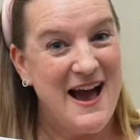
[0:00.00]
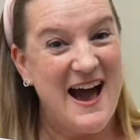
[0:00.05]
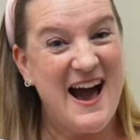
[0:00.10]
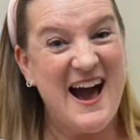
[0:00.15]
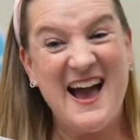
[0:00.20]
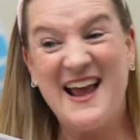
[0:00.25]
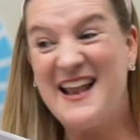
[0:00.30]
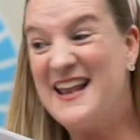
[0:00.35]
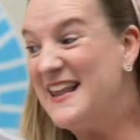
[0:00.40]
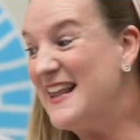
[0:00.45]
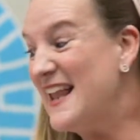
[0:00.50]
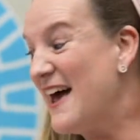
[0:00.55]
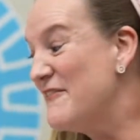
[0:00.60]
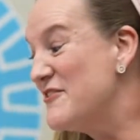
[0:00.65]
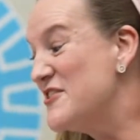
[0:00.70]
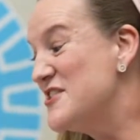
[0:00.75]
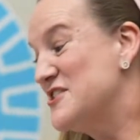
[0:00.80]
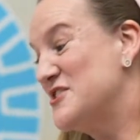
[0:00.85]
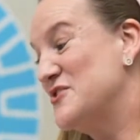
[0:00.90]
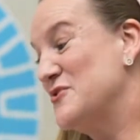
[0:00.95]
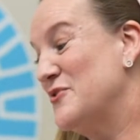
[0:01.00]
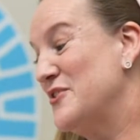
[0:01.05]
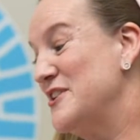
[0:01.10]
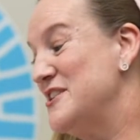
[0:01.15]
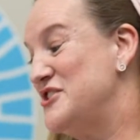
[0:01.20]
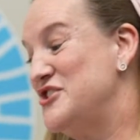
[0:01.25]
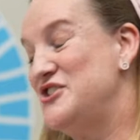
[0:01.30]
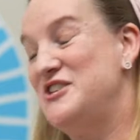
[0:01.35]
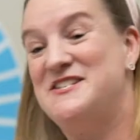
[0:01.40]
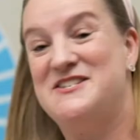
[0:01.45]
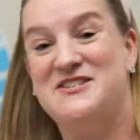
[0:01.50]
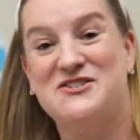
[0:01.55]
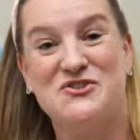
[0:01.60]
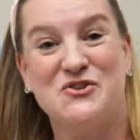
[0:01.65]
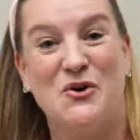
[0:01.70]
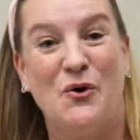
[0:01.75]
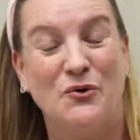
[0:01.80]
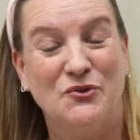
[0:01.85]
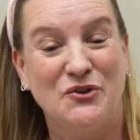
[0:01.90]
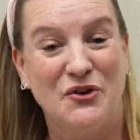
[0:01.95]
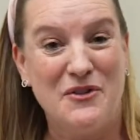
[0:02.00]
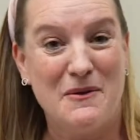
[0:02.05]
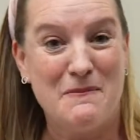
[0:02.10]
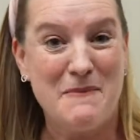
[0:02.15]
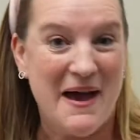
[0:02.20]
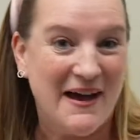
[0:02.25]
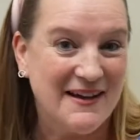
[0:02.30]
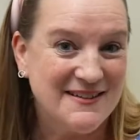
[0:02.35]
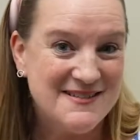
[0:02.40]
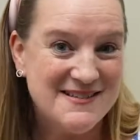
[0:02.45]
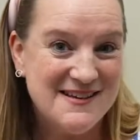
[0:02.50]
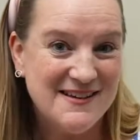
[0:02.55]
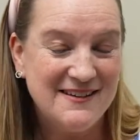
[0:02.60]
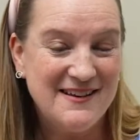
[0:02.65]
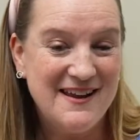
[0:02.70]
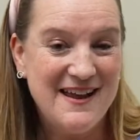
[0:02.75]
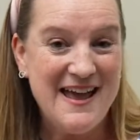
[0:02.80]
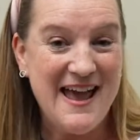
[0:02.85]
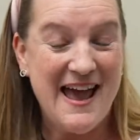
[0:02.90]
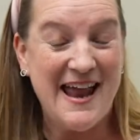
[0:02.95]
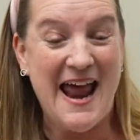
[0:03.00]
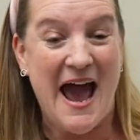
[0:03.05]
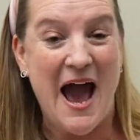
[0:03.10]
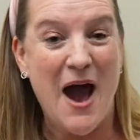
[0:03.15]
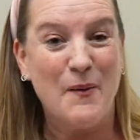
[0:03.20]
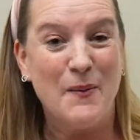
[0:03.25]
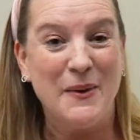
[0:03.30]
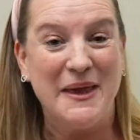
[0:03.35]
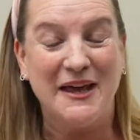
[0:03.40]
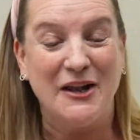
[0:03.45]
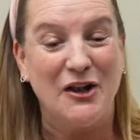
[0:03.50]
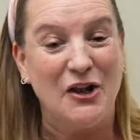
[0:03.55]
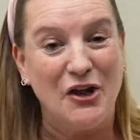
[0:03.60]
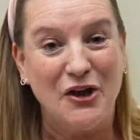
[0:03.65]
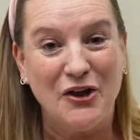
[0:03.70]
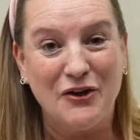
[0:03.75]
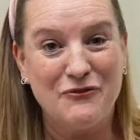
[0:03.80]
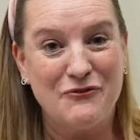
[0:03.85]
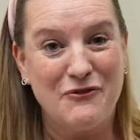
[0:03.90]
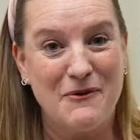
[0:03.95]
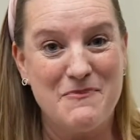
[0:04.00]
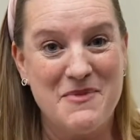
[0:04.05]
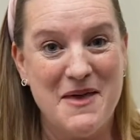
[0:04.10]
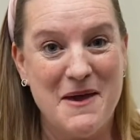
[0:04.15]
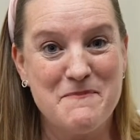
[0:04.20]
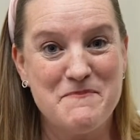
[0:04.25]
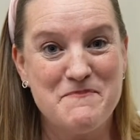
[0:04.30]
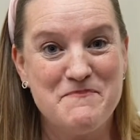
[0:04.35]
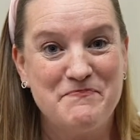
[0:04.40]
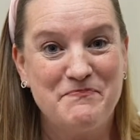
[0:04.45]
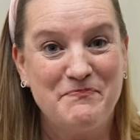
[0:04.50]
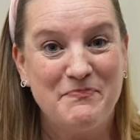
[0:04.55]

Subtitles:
I love the stories Jesus told on the mountain and how we can learn from them.